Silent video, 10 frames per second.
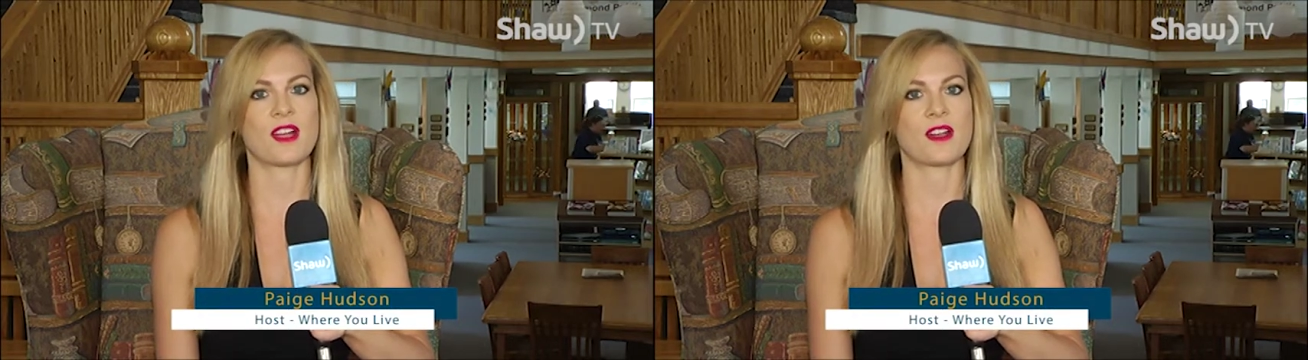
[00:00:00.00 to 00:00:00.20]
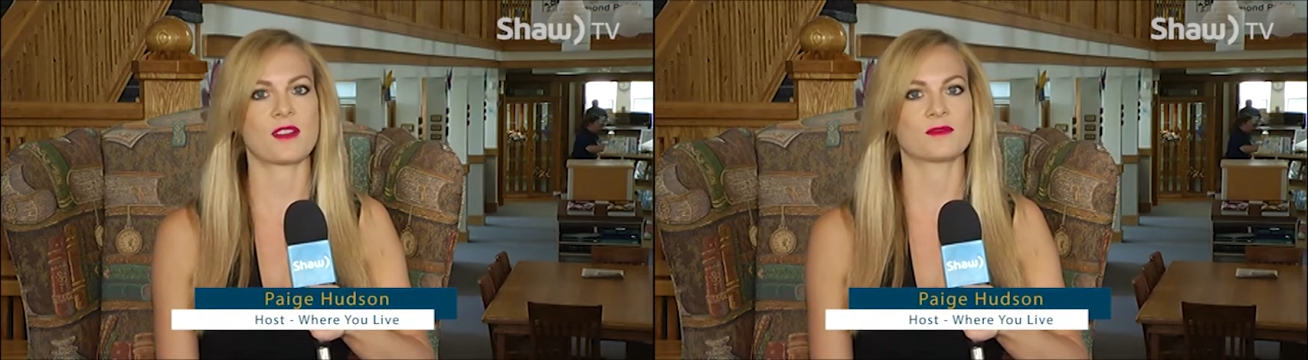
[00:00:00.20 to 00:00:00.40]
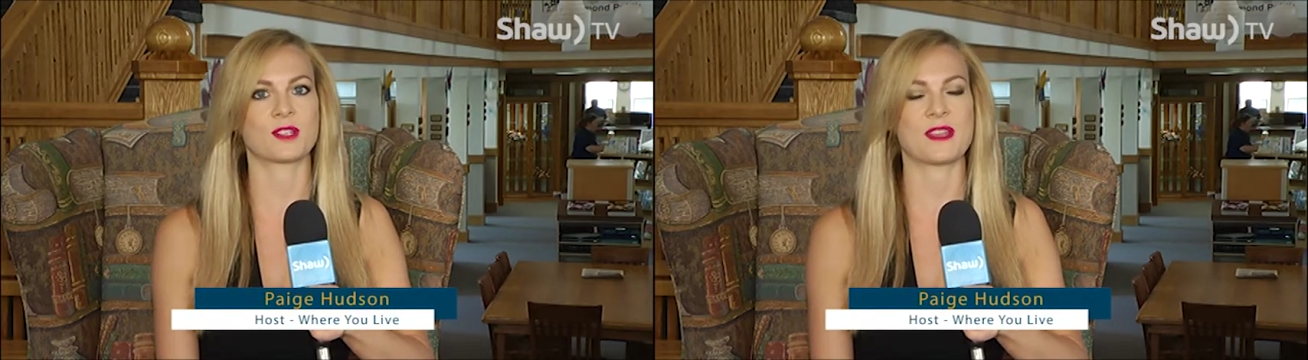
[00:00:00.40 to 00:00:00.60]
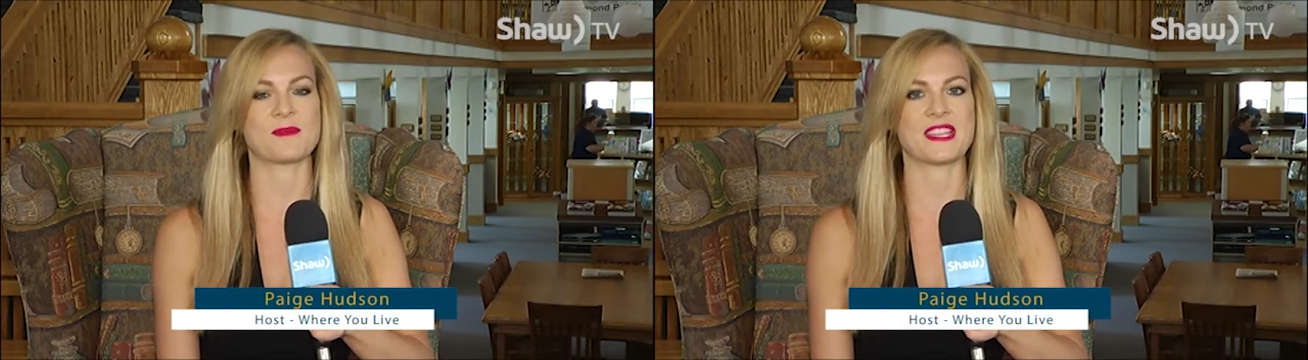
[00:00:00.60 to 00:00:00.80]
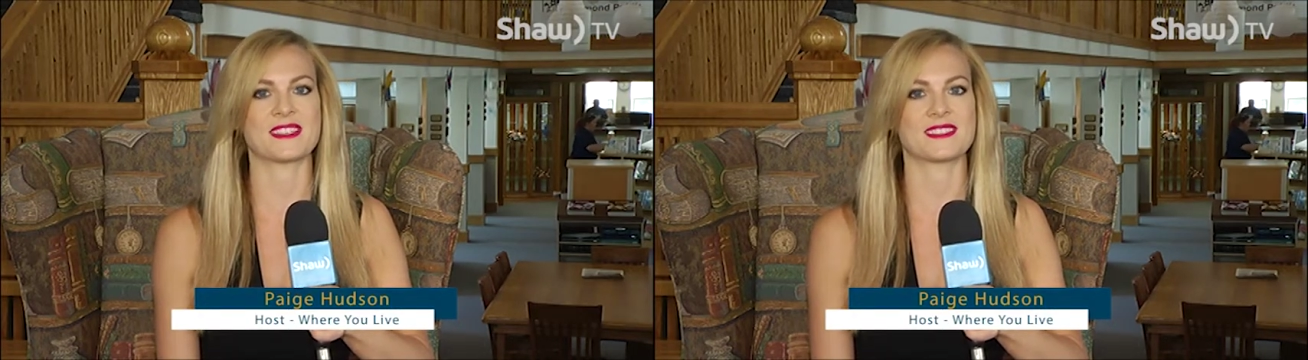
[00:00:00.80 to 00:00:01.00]
of
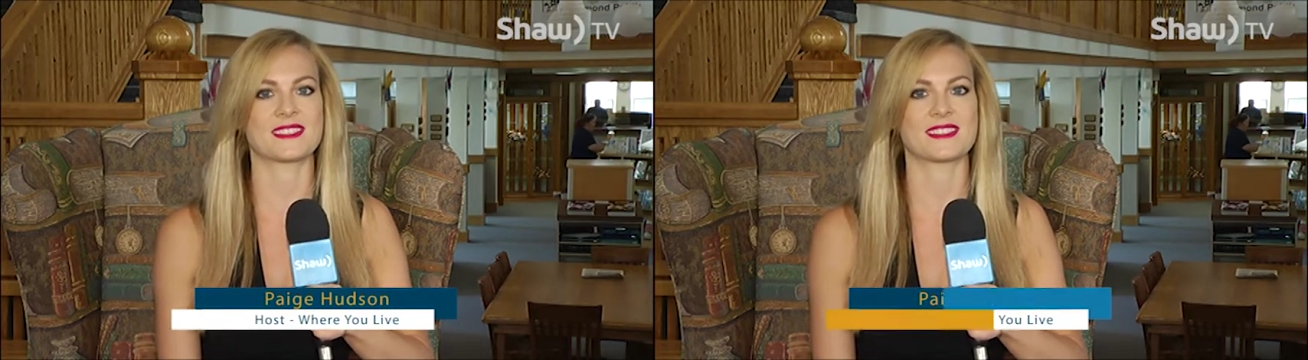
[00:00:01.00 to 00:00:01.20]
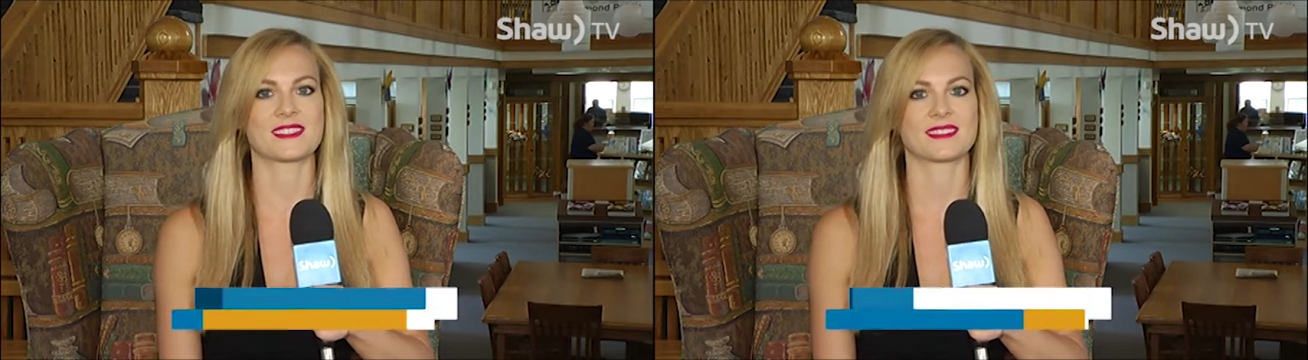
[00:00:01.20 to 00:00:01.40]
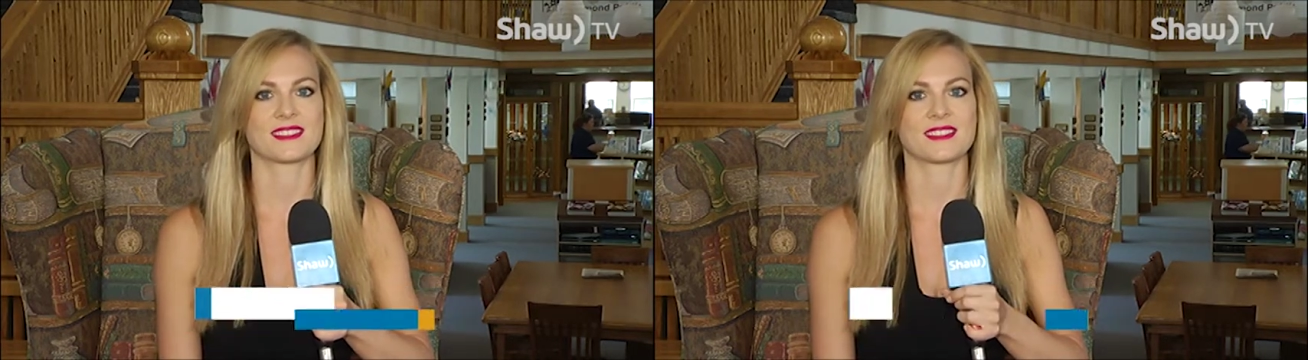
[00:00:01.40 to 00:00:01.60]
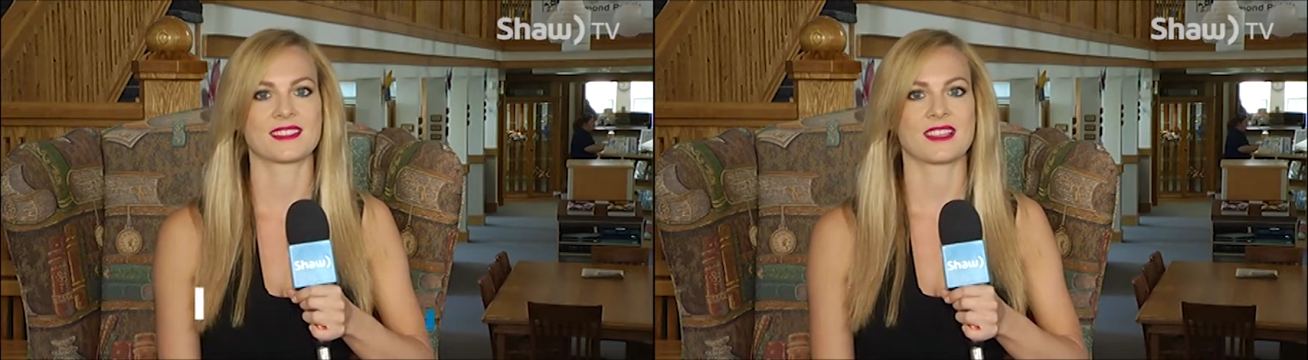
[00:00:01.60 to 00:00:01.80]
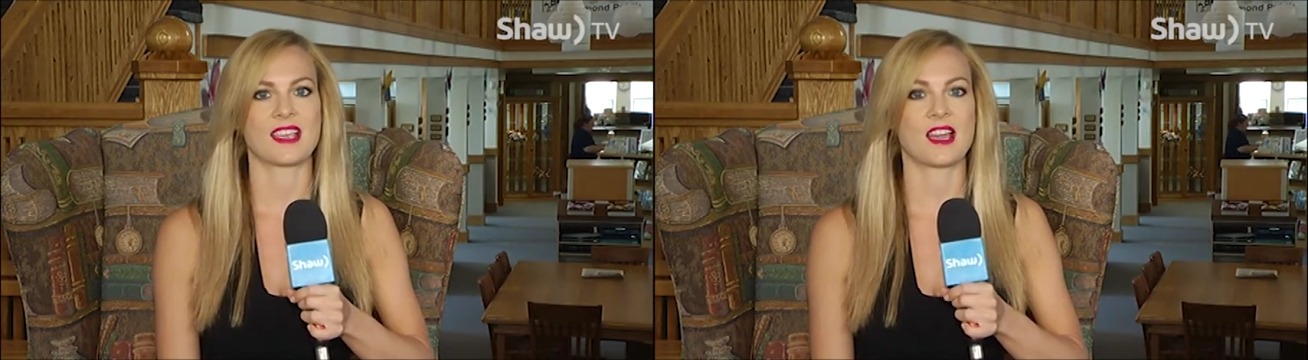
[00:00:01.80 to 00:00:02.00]
Raymond.
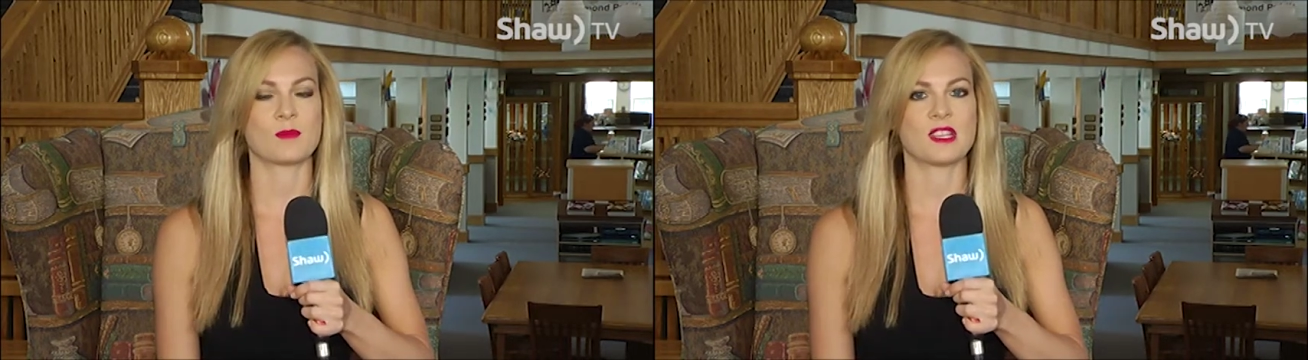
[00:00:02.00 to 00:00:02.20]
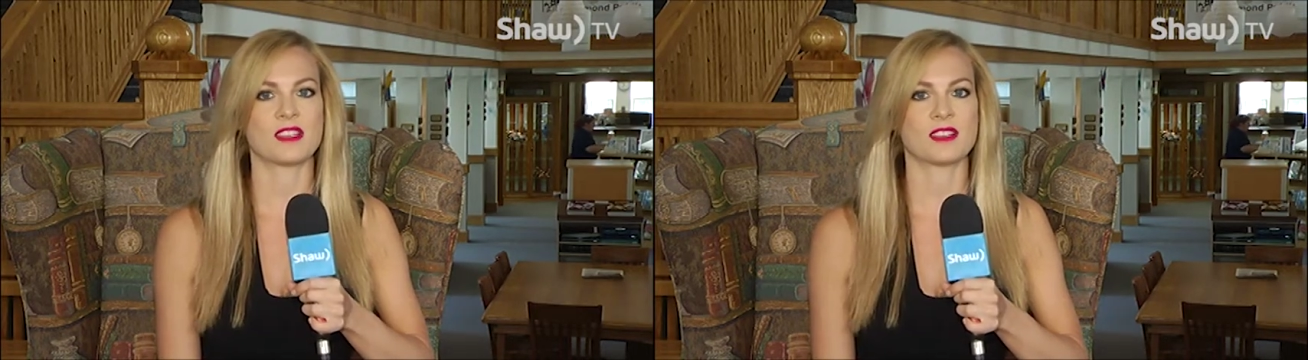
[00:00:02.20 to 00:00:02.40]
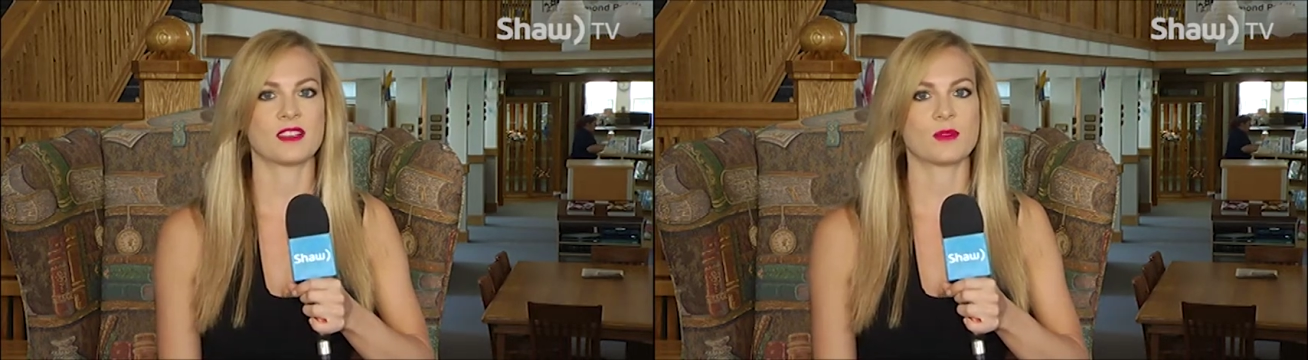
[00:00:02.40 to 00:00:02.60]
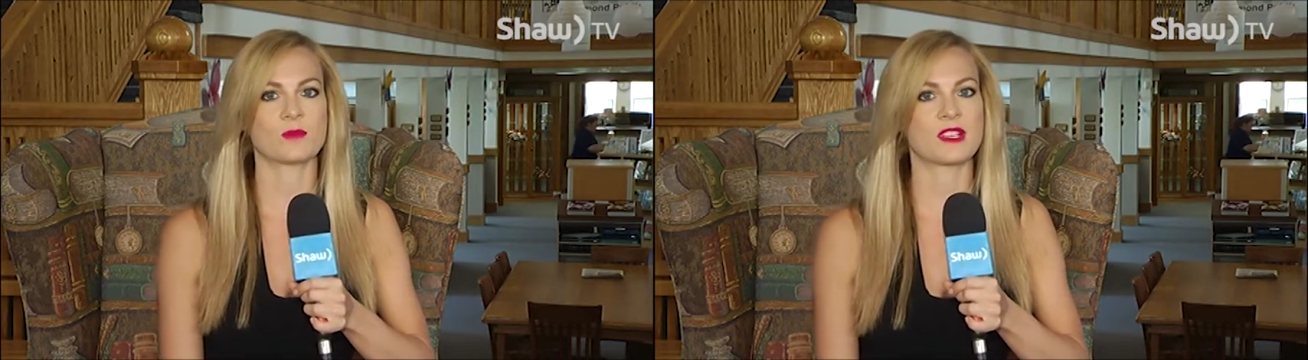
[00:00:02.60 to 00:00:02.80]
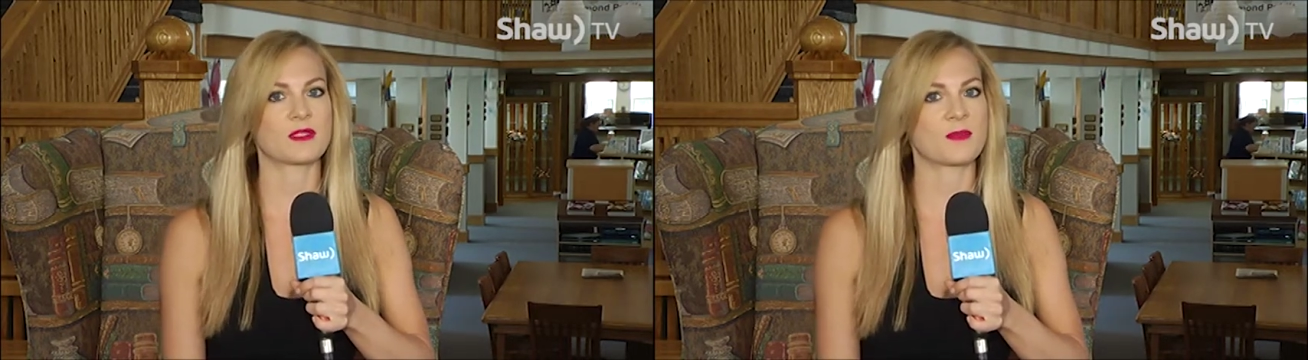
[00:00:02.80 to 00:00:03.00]
I'm here
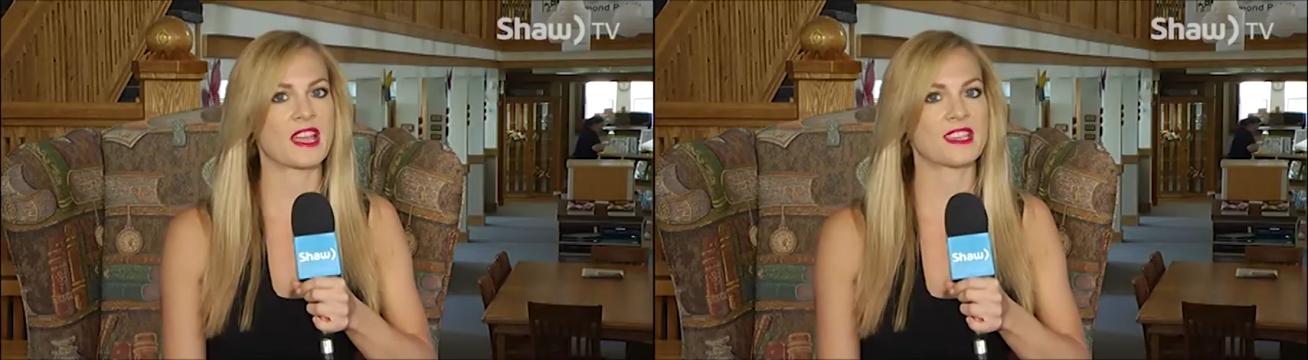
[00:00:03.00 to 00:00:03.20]
with my